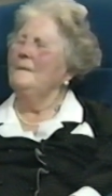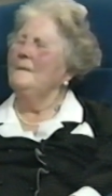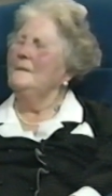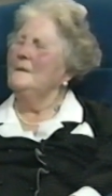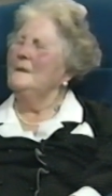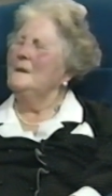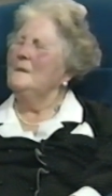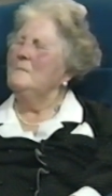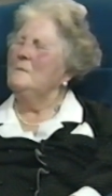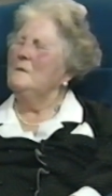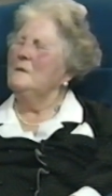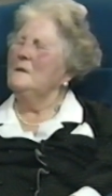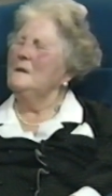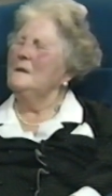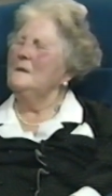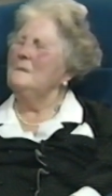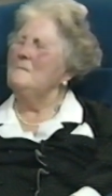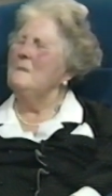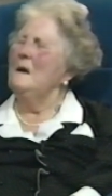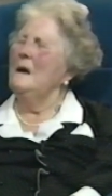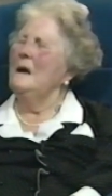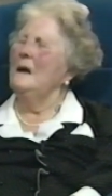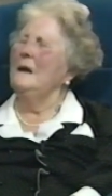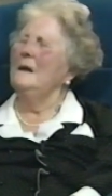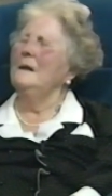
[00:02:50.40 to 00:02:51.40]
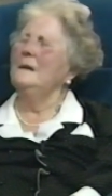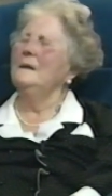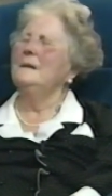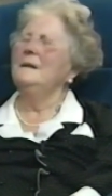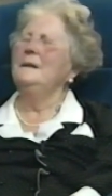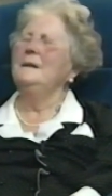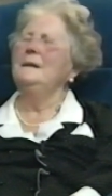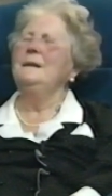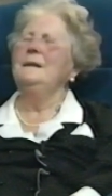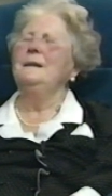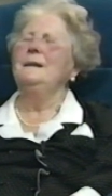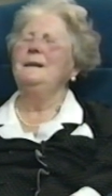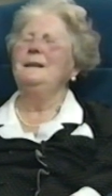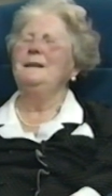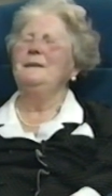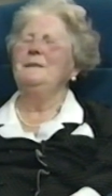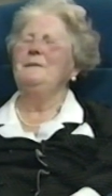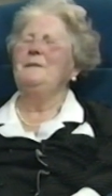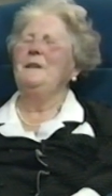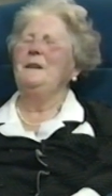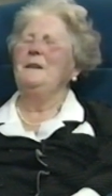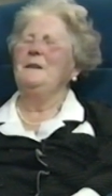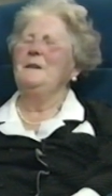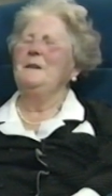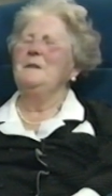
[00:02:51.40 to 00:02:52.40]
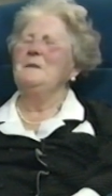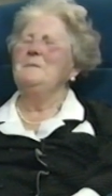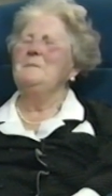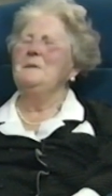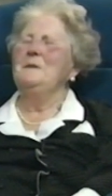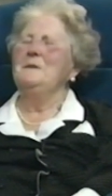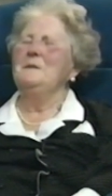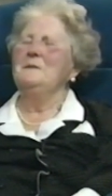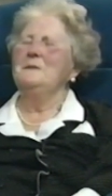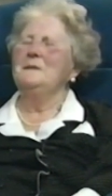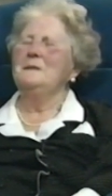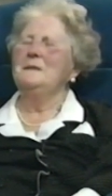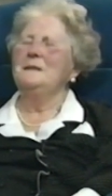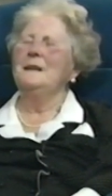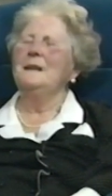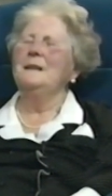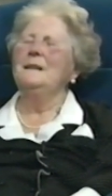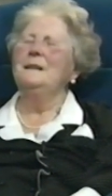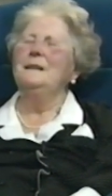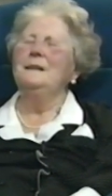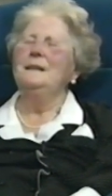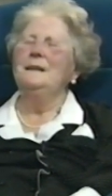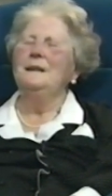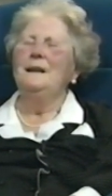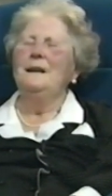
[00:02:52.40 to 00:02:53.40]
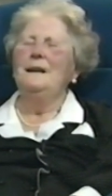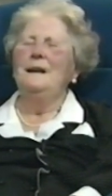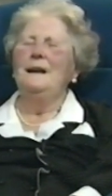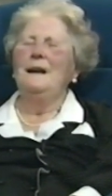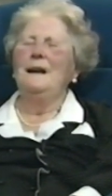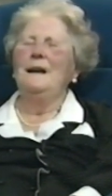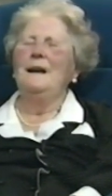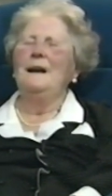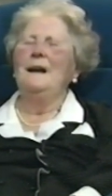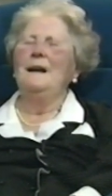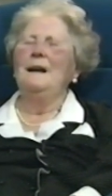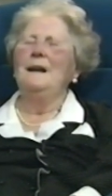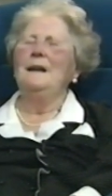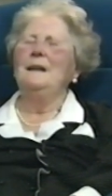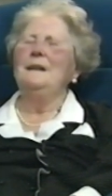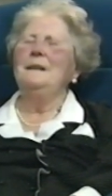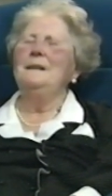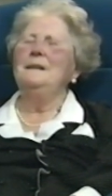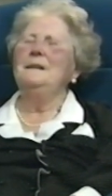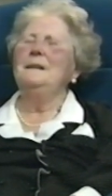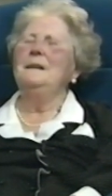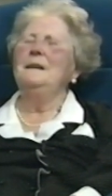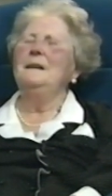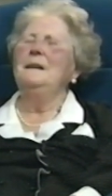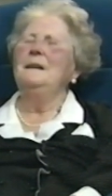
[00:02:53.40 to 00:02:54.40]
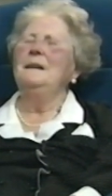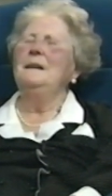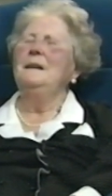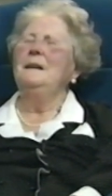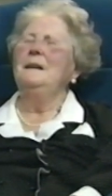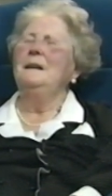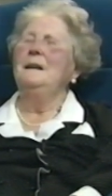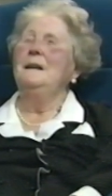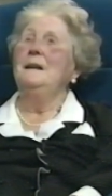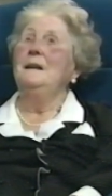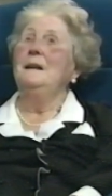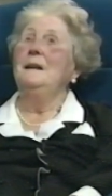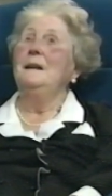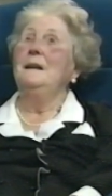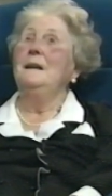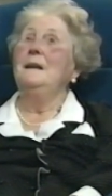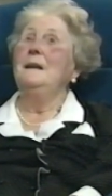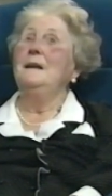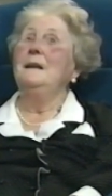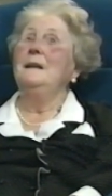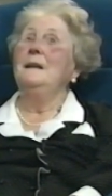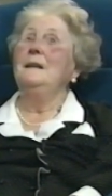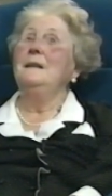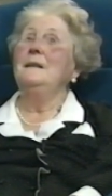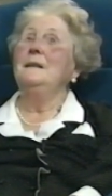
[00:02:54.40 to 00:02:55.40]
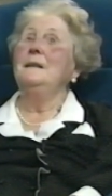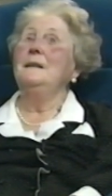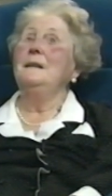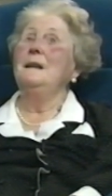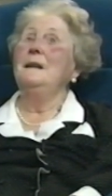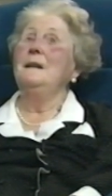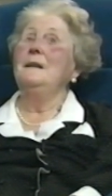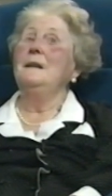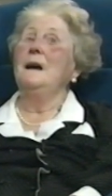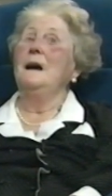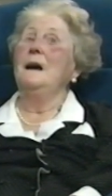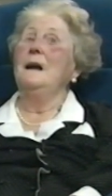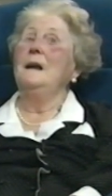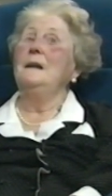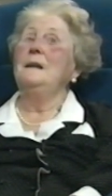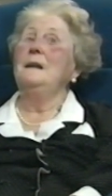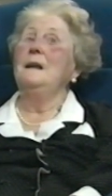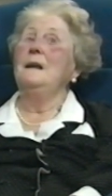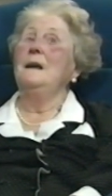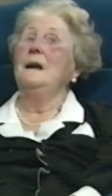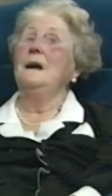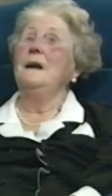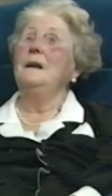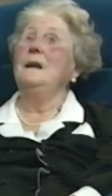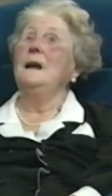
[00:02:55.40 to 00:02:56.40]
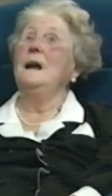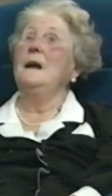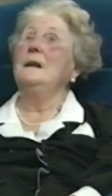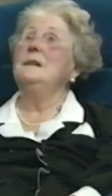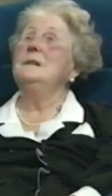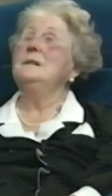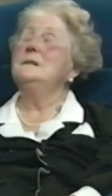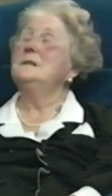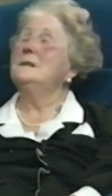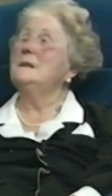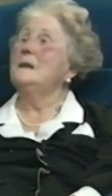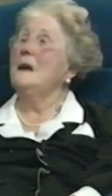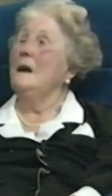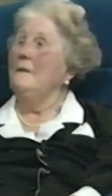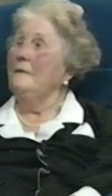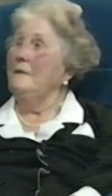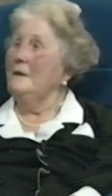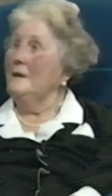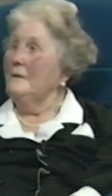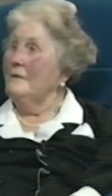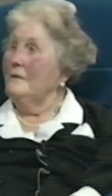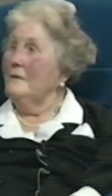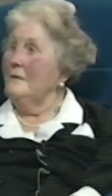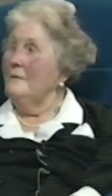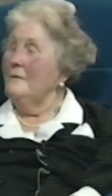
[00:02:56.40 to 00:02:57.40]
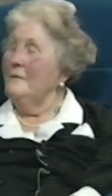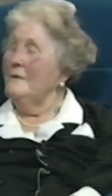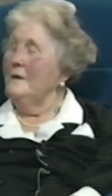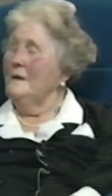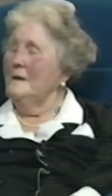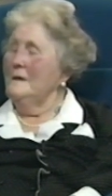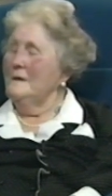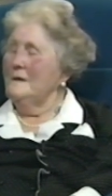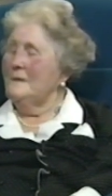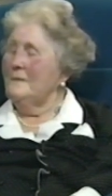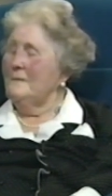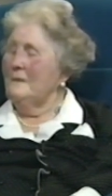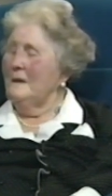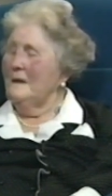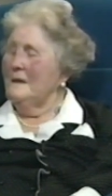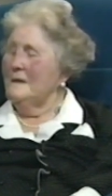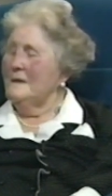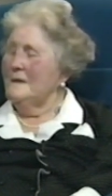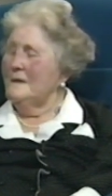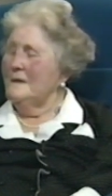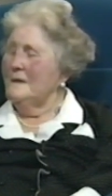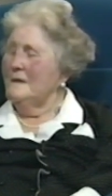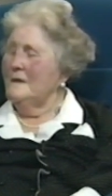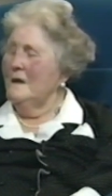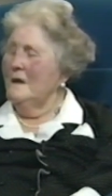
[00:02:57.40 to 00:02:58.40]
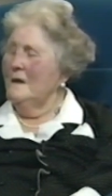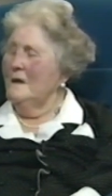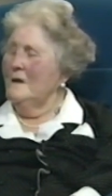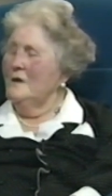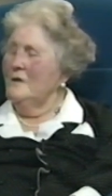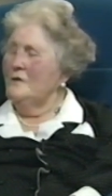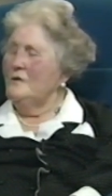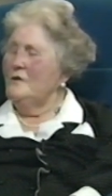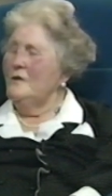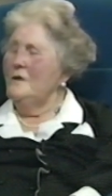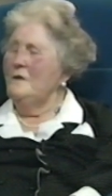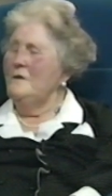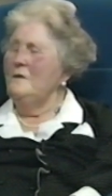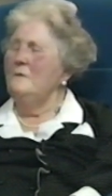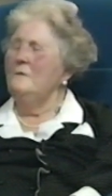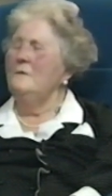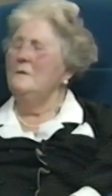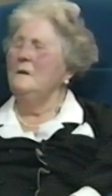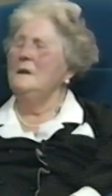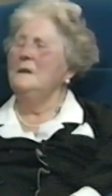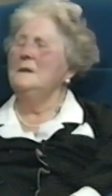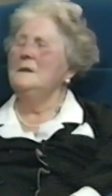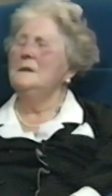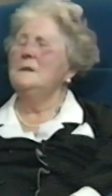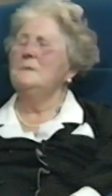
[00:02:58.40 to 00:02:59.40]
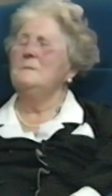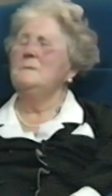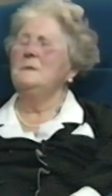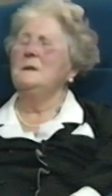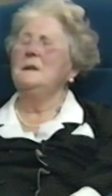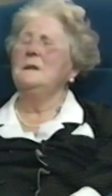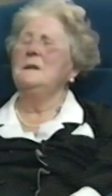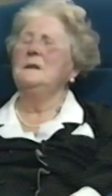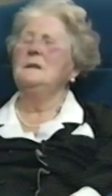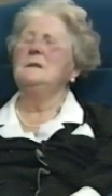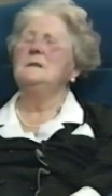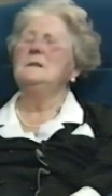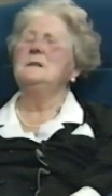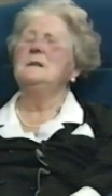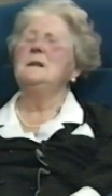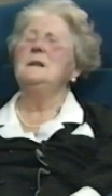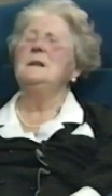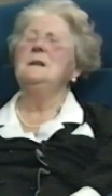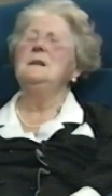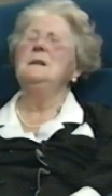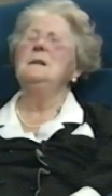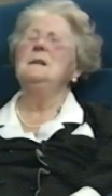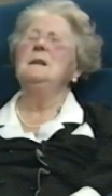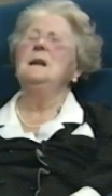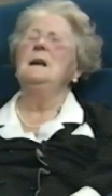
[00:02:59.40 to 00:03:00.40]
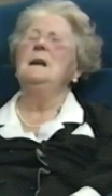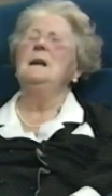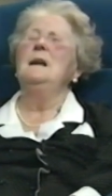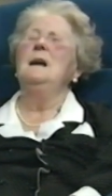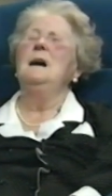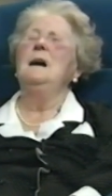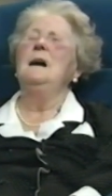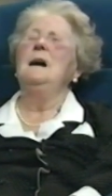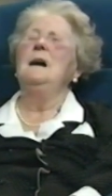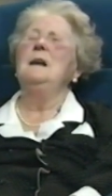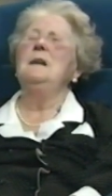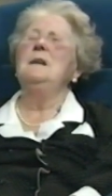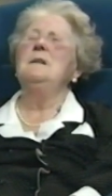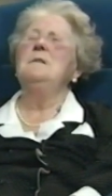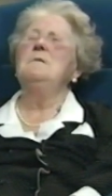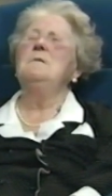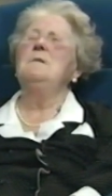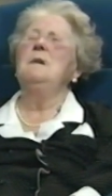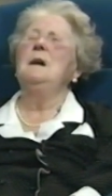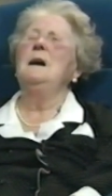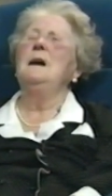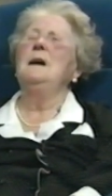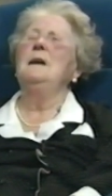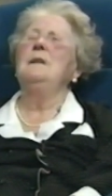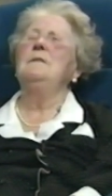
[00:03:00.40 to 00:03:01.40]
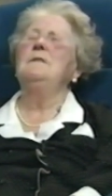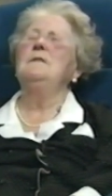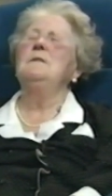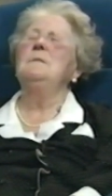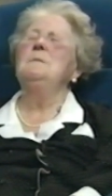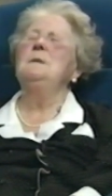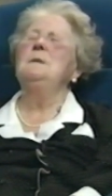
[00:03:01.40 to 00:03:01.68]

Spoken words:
to put it mildly, and very amusing. And I discovered from Francoise that she knew Elizabeth Iddesleigh, and I inquired from